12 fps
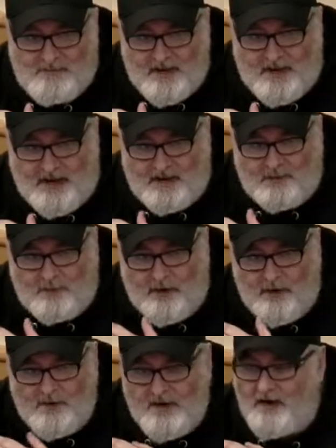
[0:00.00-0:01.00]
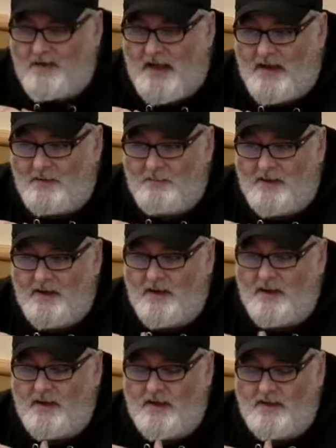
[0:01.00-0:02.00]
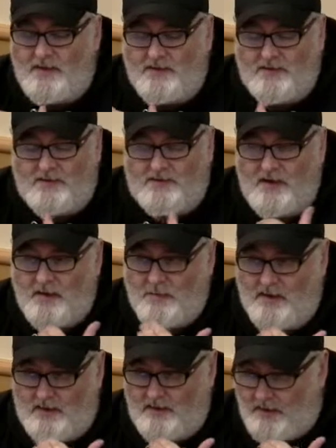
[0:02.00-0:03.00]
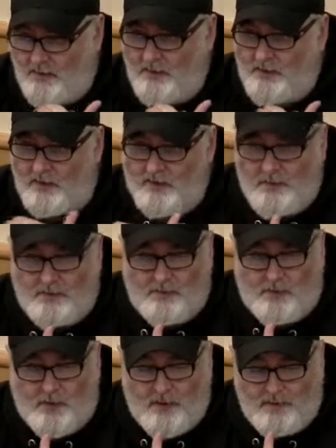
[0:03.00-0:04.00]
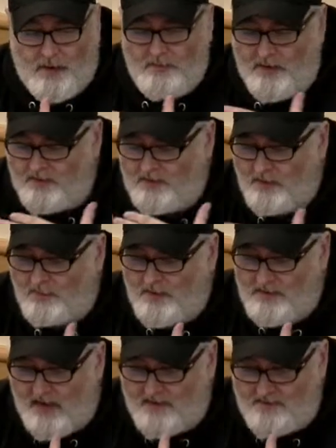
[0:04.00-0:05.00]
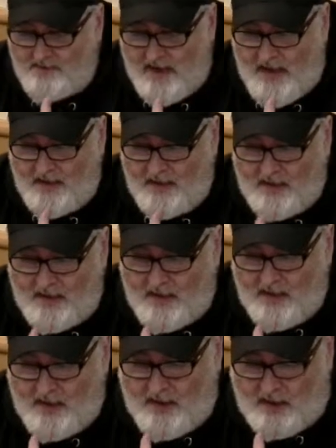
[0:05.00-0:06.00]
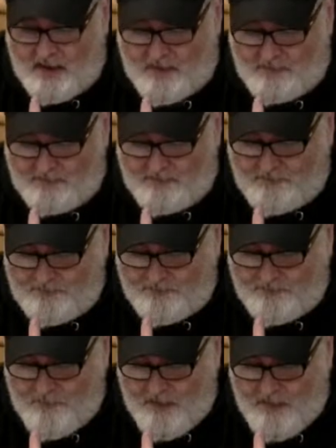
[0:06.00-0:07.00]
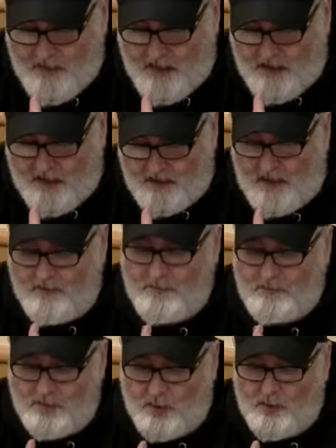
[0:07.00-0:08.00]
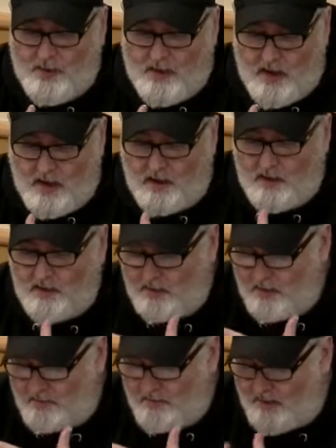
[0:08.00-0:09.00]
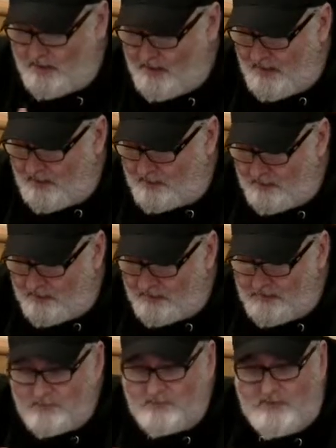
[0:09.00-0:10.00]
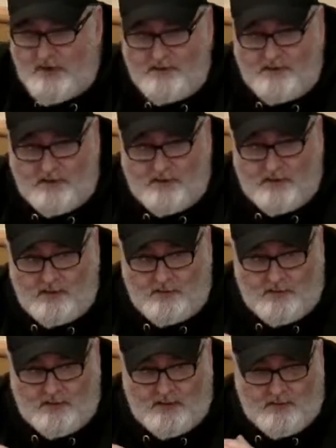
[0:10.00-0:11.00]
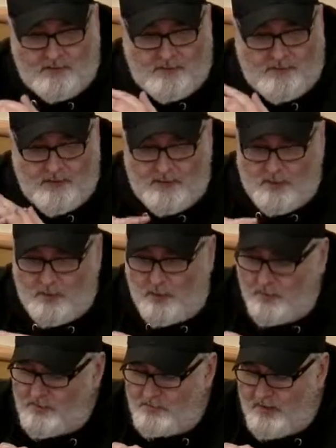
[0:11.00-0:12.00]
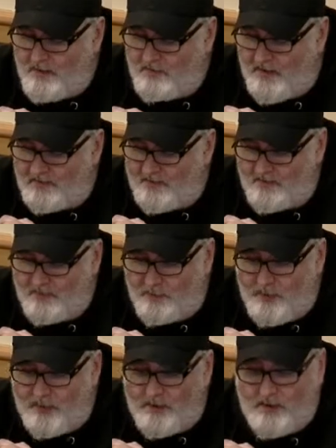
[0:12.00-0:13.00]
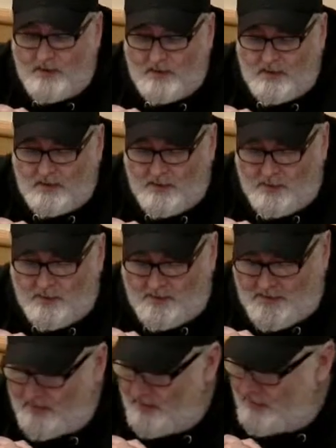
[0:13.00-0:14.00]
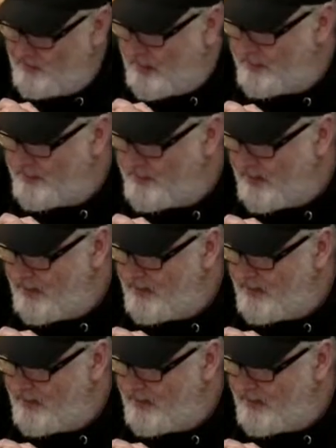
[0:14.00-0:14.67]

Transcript: might not want to share that? There's a stigma, like we talked about before, there may be a stigma attached to that. And now people know who they are. It might get a little dicey. What would you be advice to someone who was thinking about